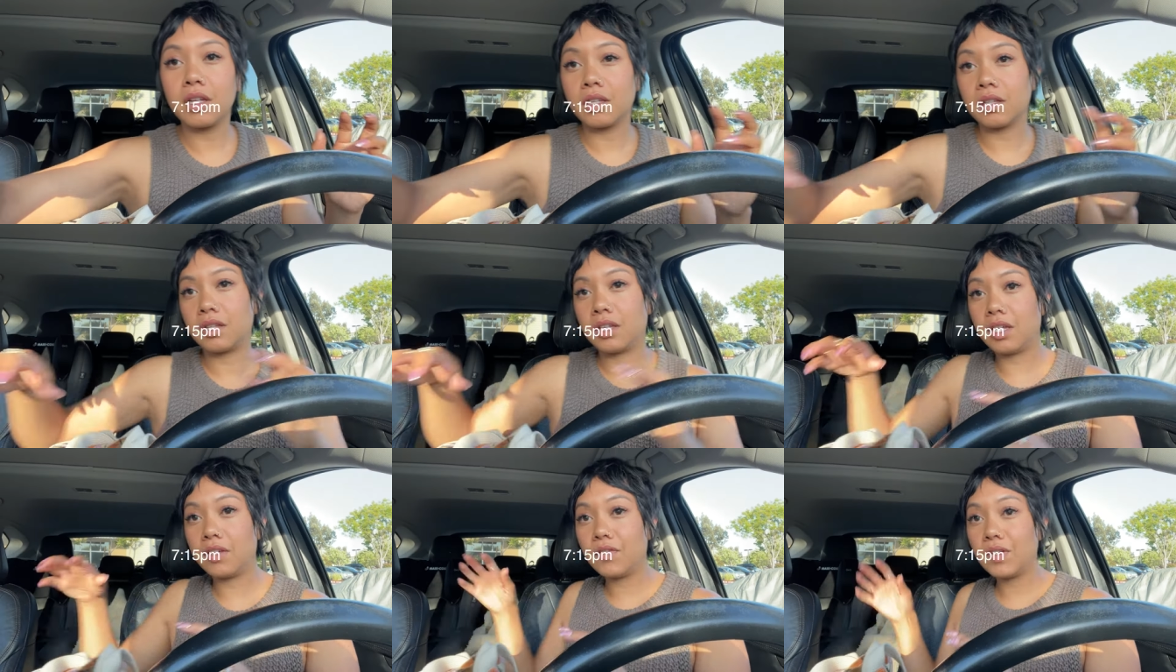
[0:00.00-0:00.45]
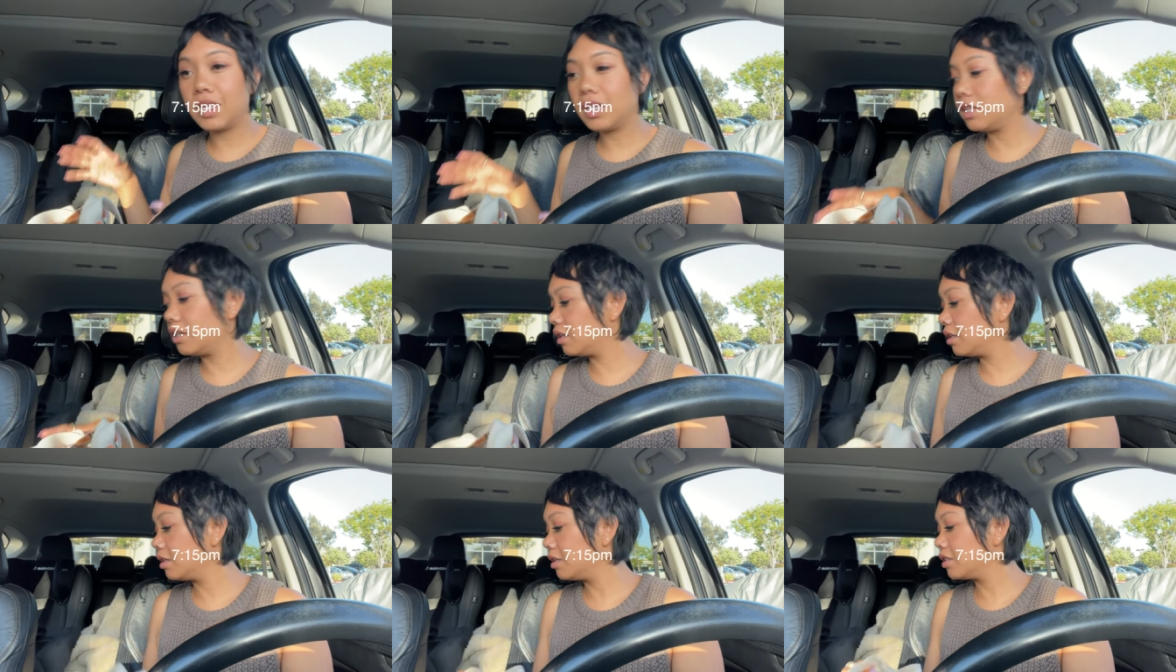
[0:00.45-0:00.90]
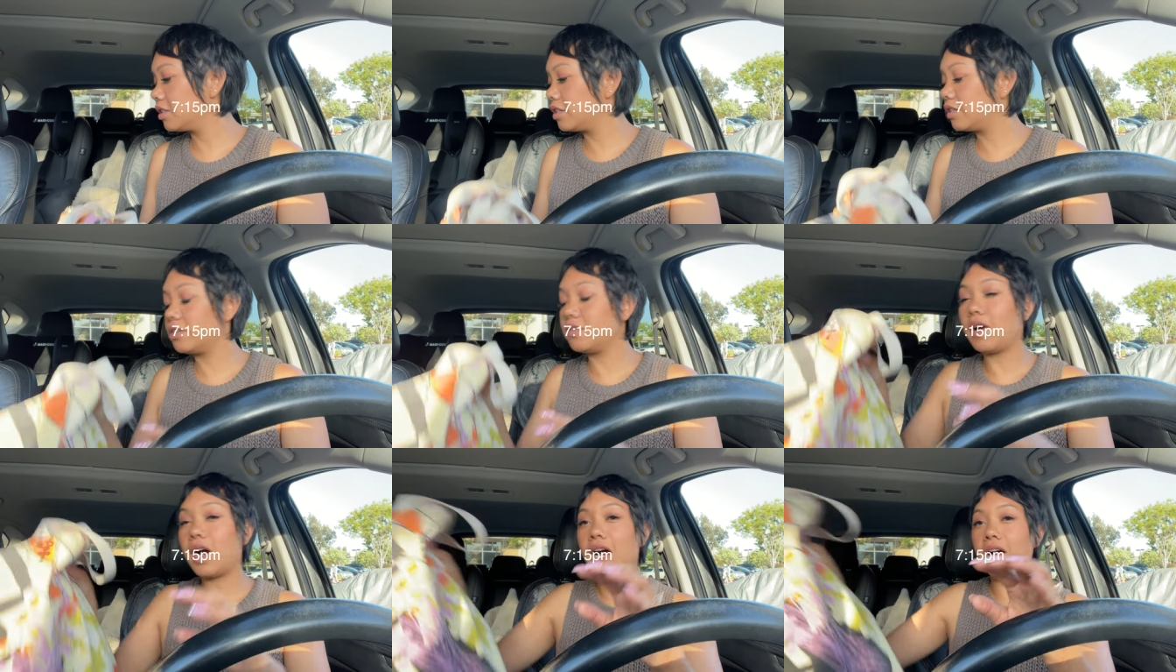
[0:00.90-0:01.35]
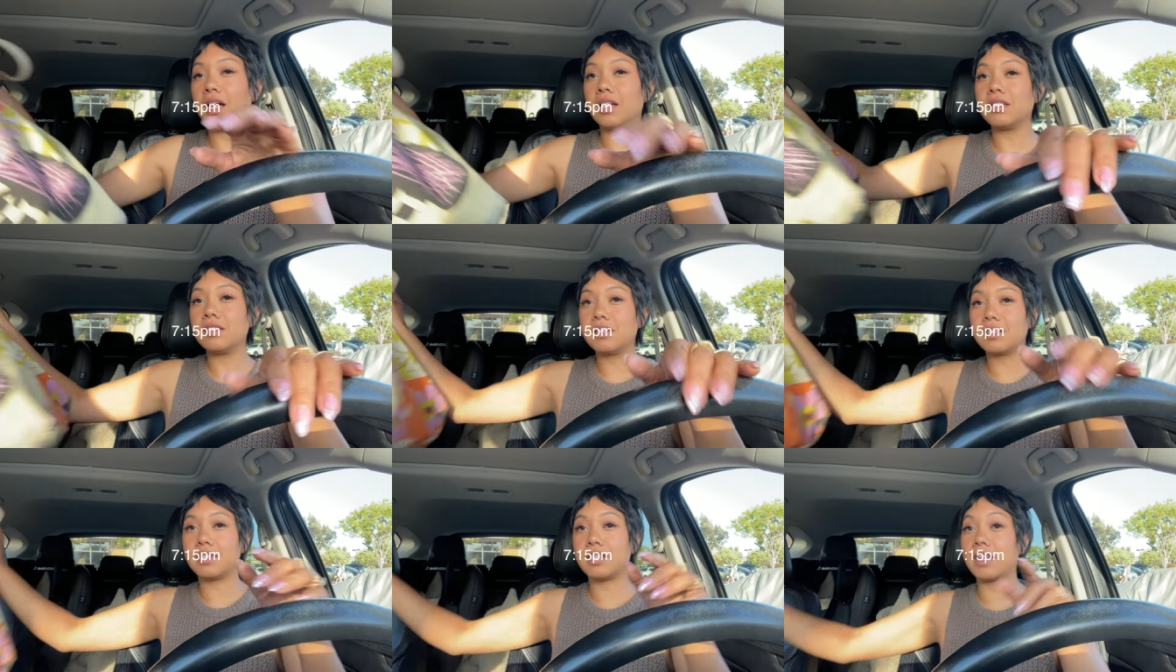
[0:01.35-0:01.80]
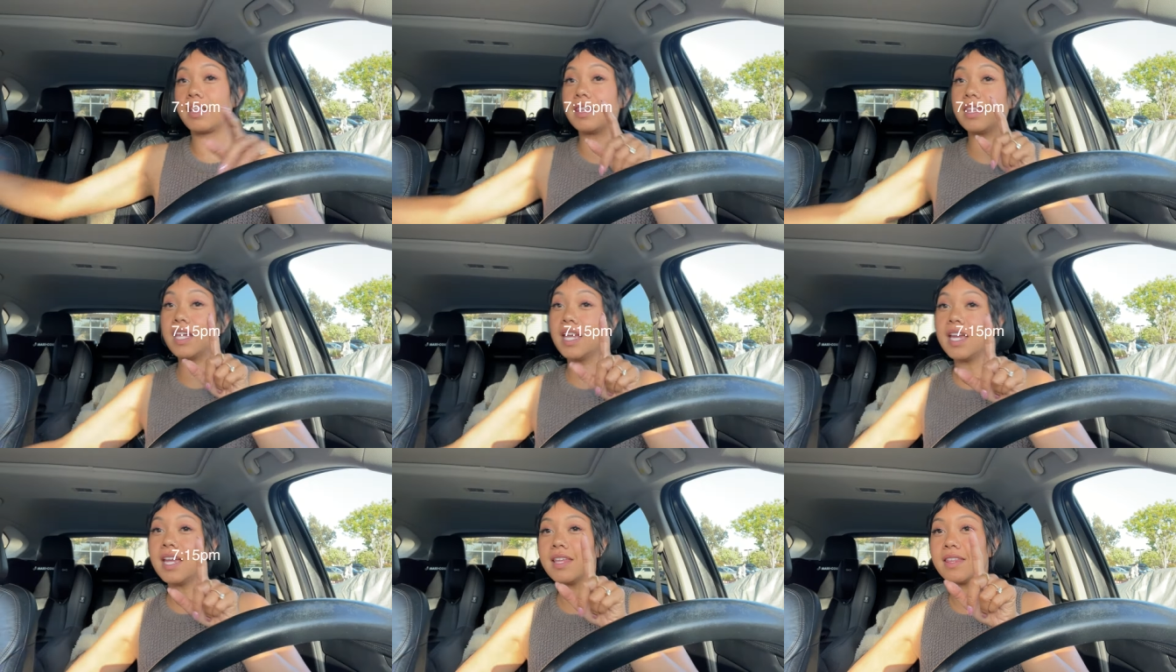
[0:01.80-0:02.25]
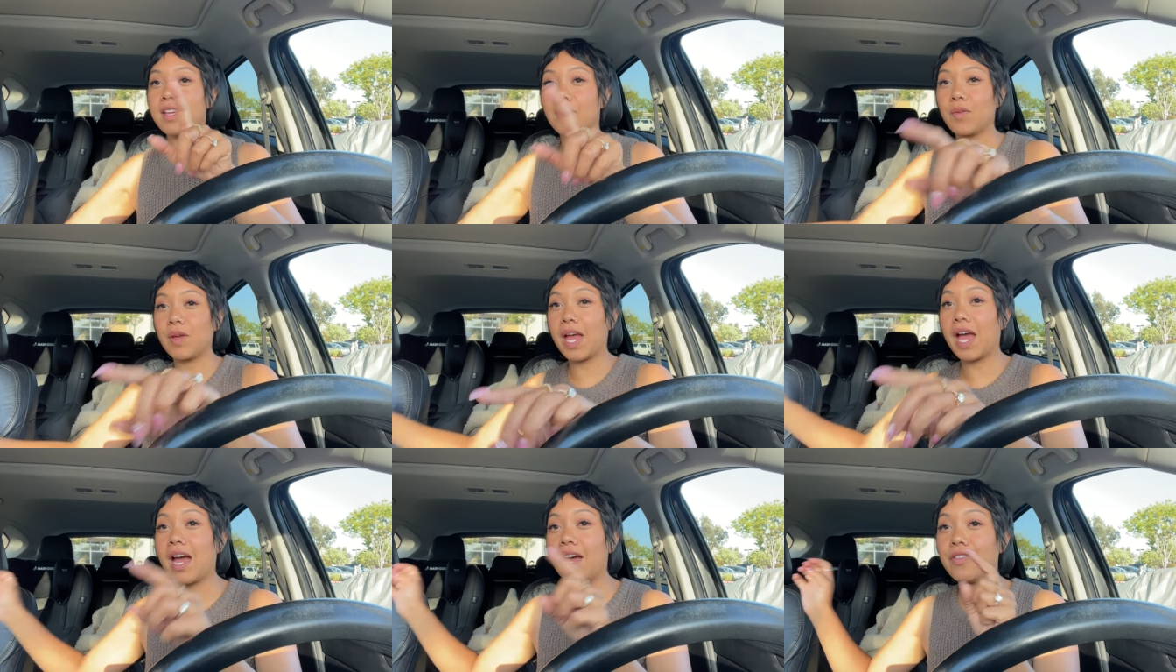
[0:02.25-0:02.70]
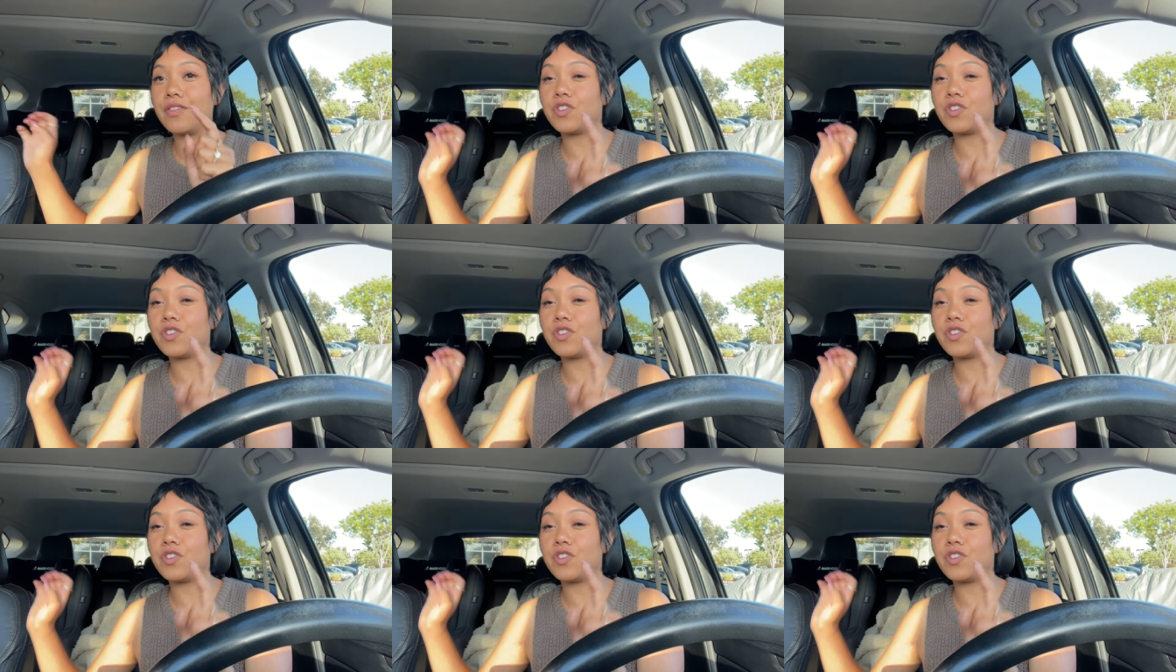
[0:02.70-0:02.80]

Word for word: Leave it to us to think that we have